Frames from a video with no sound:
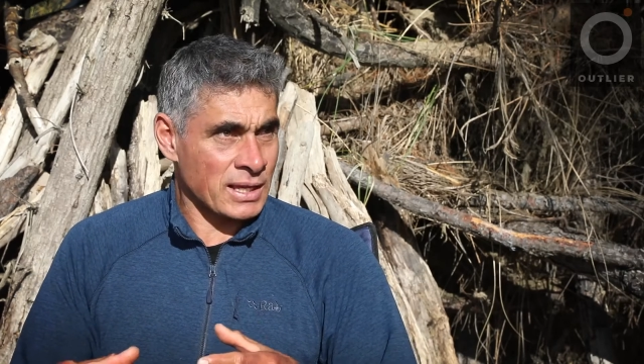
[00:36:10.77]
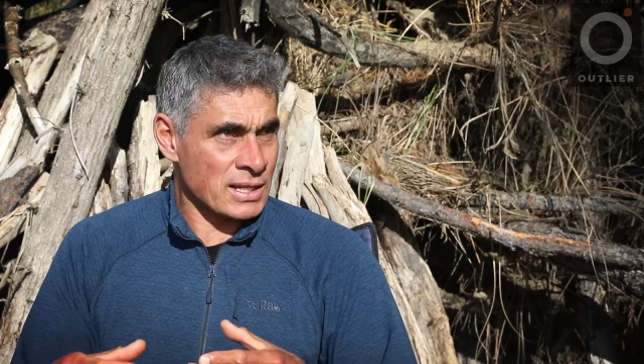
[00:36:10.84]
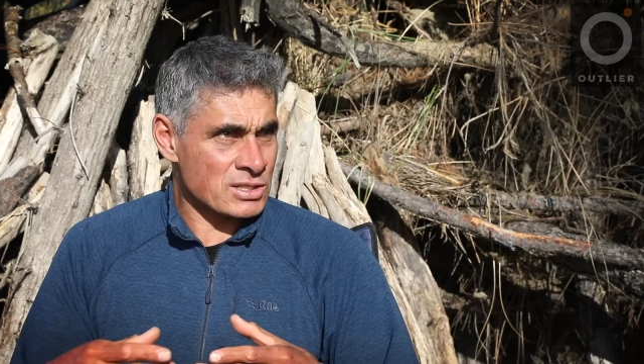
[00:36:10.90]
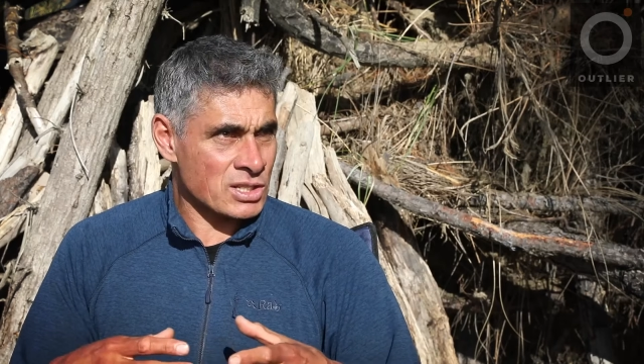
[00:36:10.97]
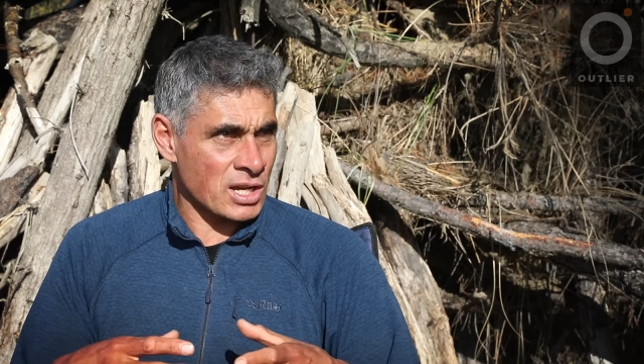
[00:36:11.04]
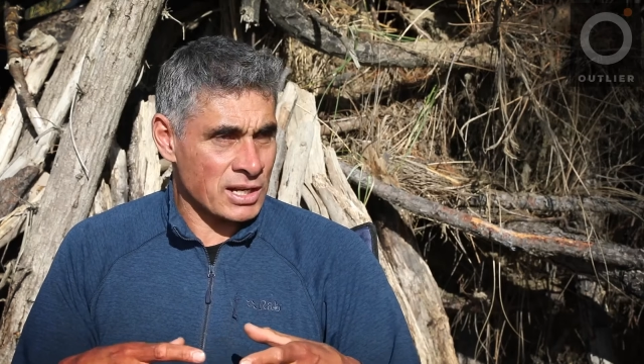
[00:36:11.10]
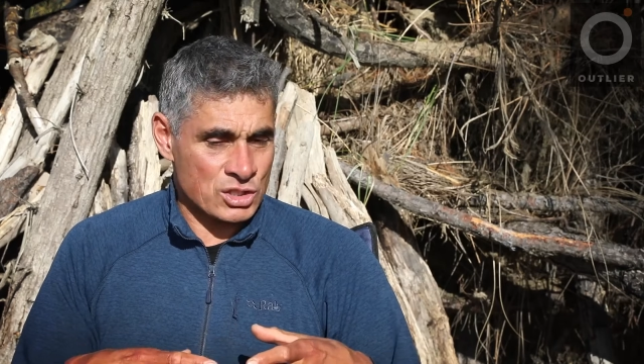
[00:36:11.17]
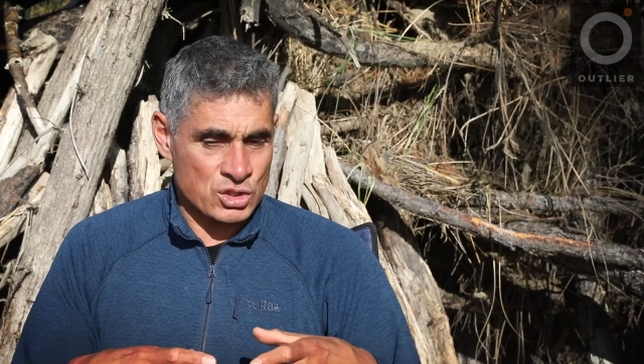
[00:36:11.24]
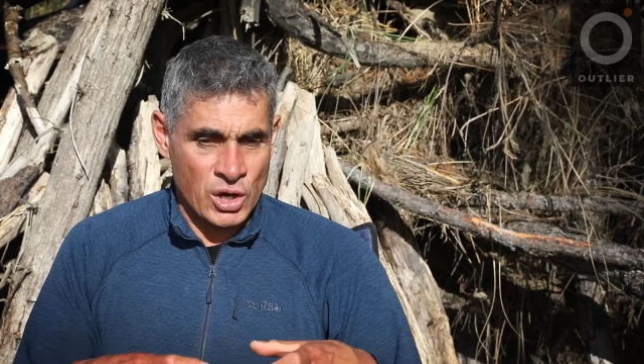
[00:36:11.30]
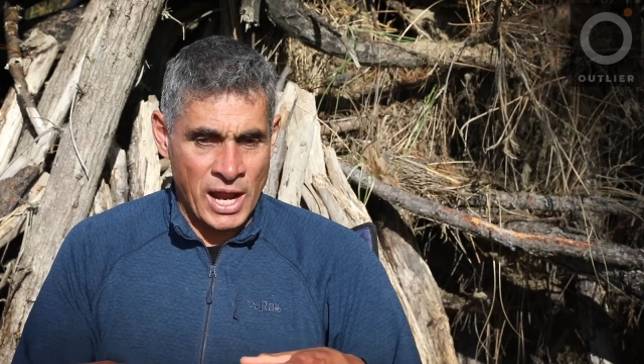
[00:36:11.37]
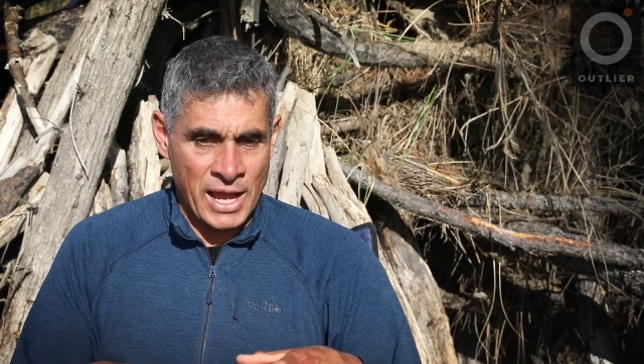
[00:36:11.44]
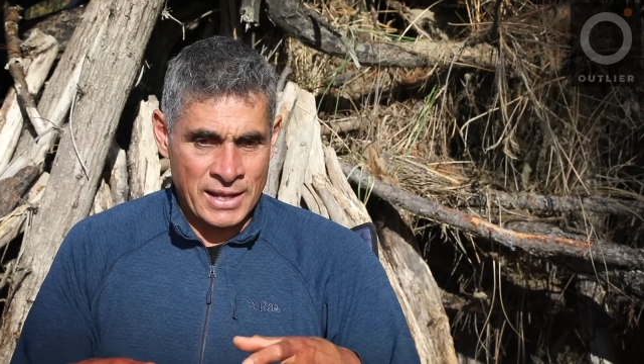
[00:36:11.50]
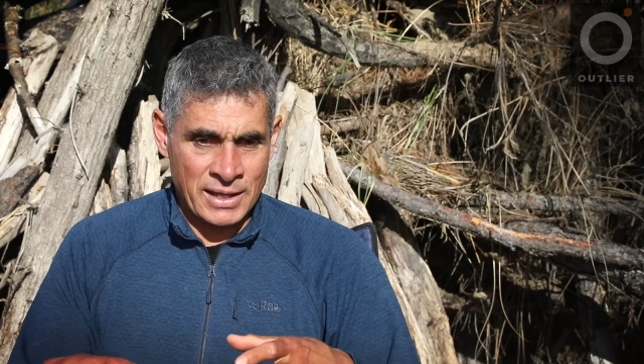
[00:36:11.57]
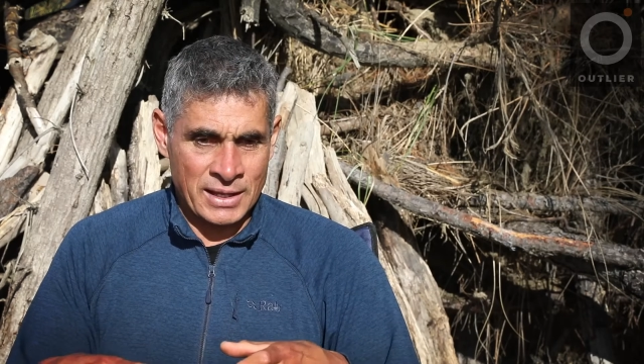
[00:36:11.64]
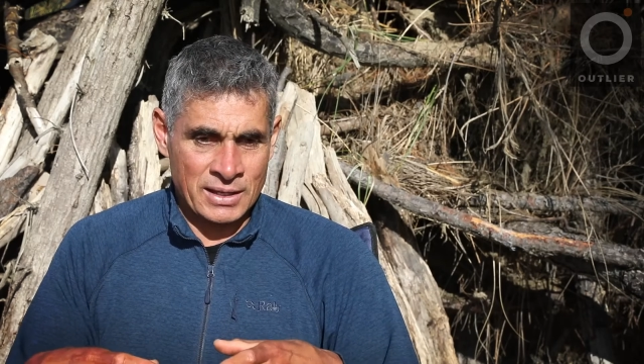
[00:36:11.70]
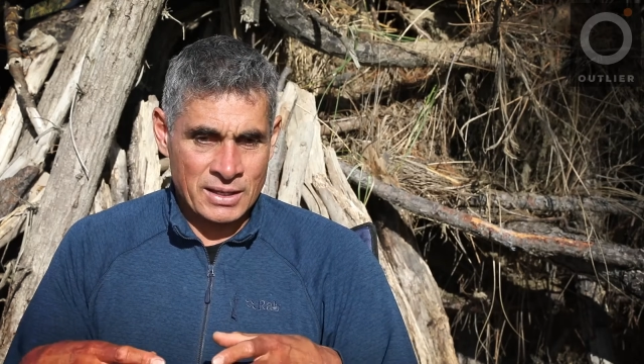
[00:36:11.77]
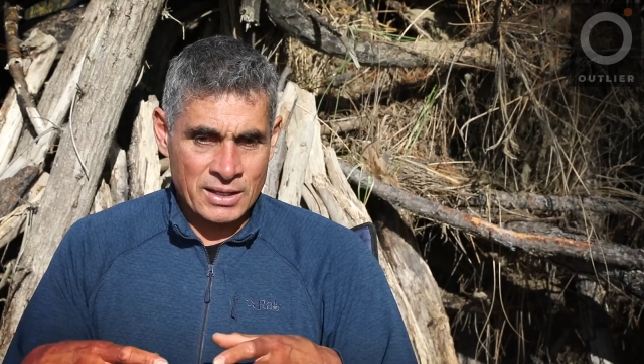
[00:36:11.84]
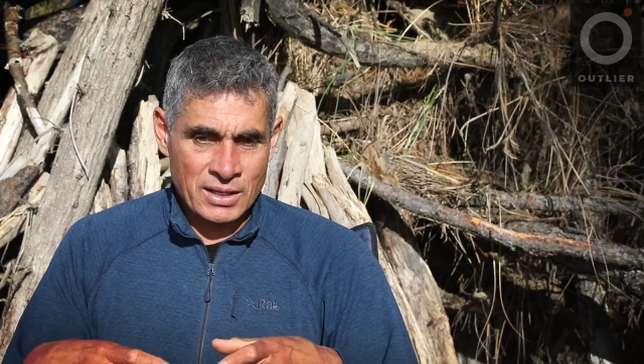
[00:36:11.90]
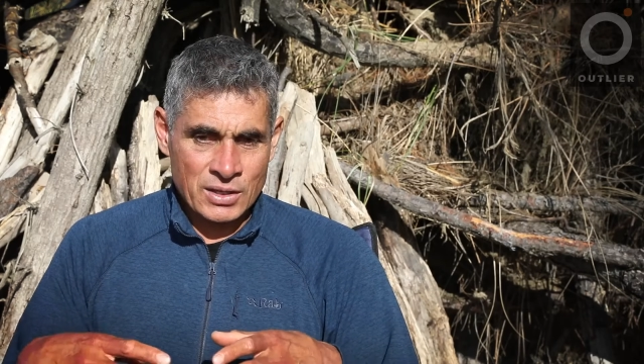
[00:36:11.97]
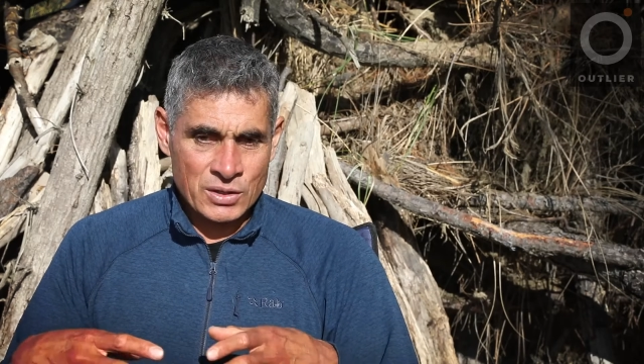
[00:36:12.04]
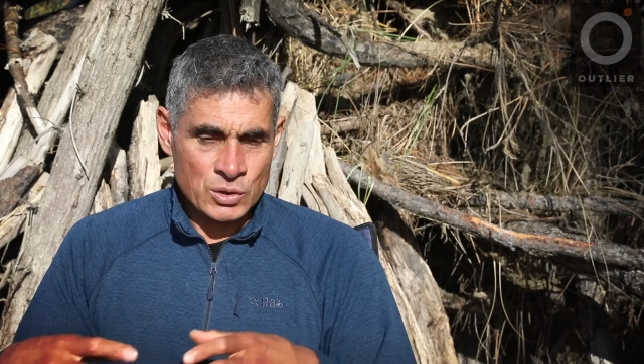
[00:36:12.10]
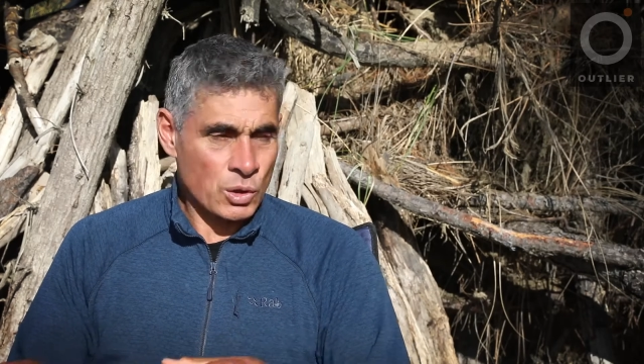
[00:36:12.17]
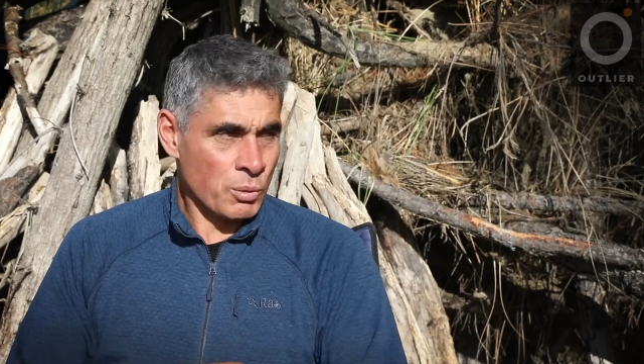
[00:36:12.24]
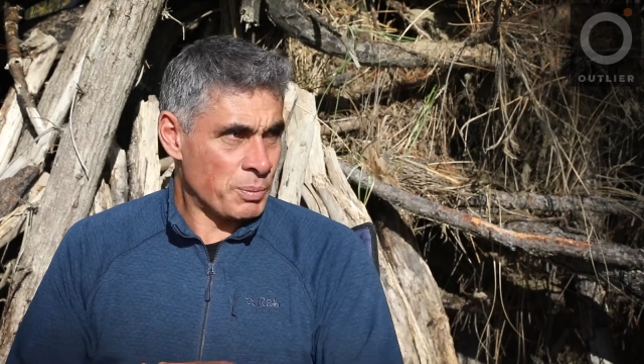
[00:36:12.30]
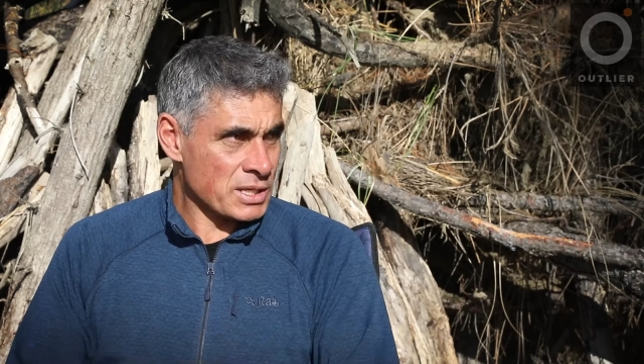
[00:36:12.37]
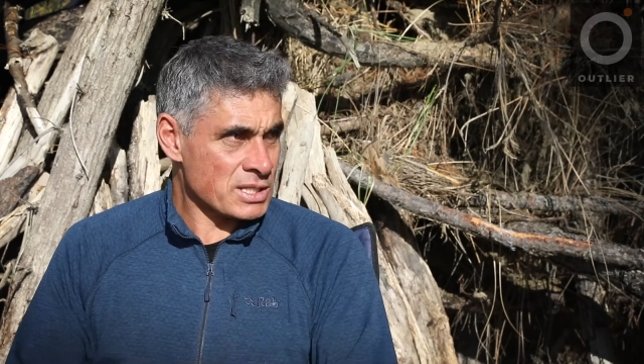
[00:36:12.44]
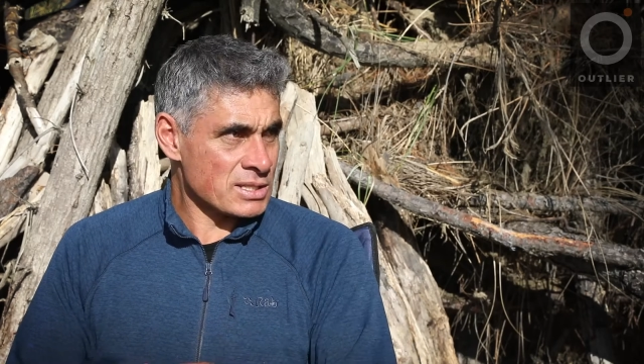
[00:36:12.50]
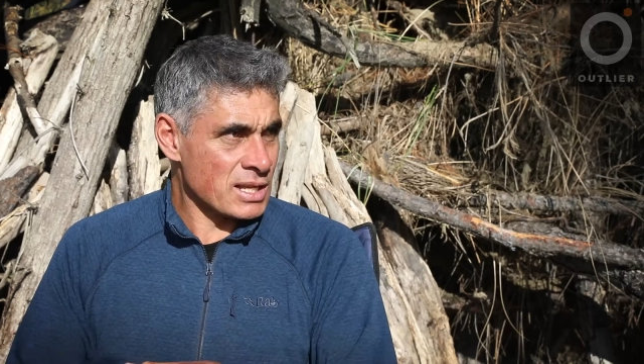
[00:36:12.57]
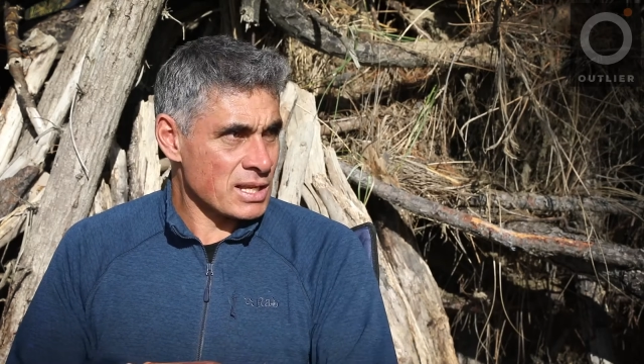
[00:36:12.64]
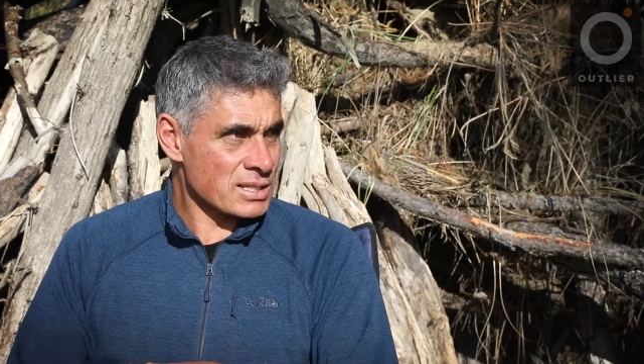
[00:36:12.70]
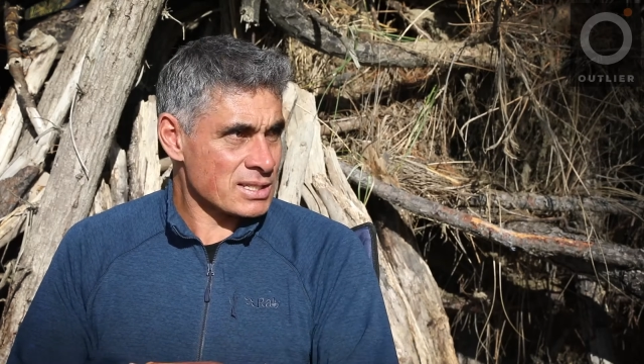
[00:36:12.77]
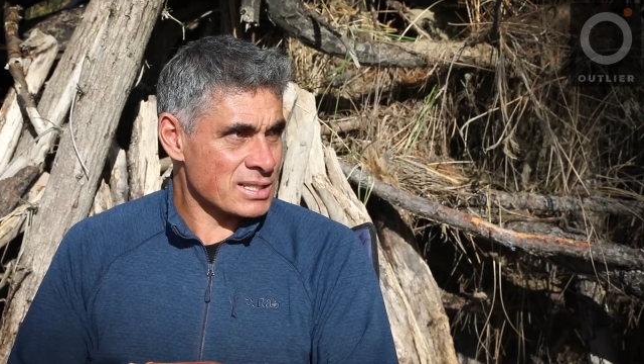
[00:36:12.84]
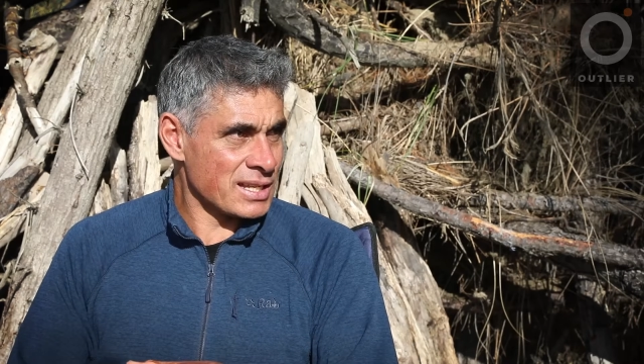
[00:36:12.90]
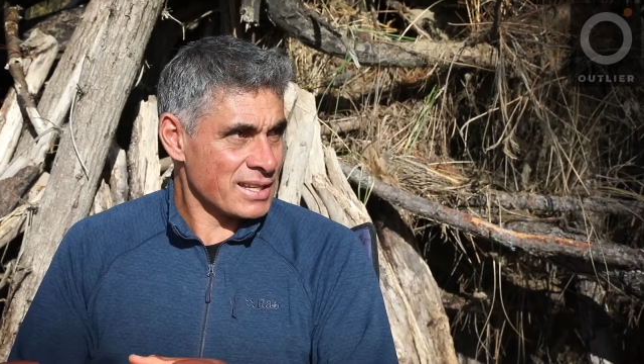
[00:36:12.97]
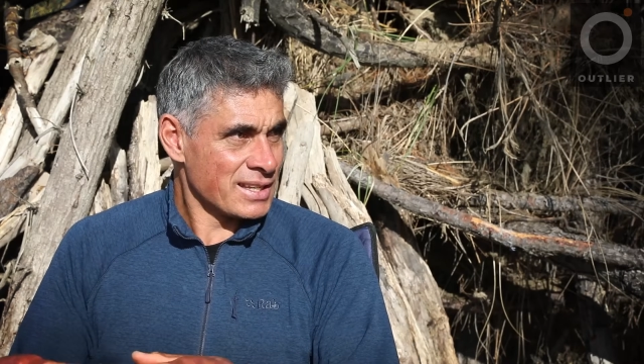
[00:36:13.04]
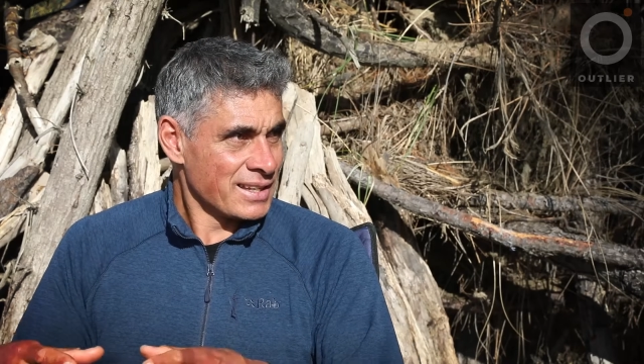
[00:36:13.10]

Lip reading: It's kind of training your business